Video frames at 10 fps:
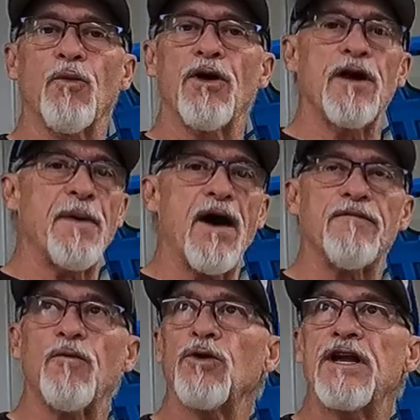We're at
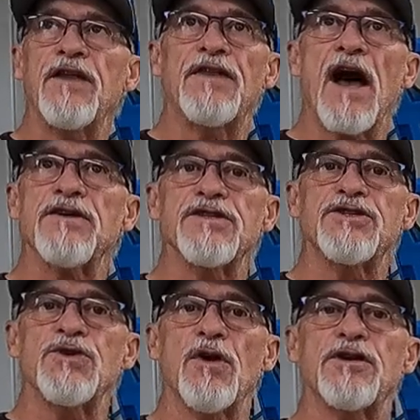about
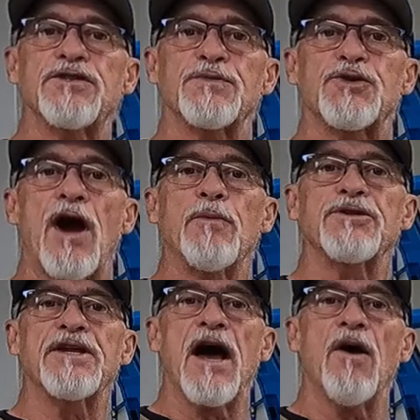14,200
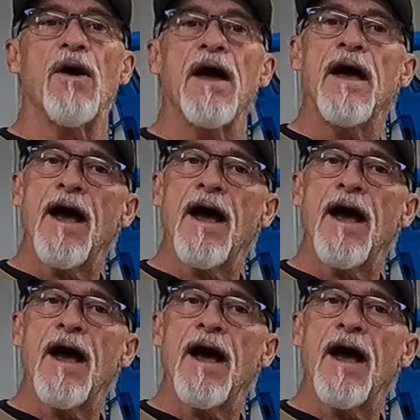subscribers now.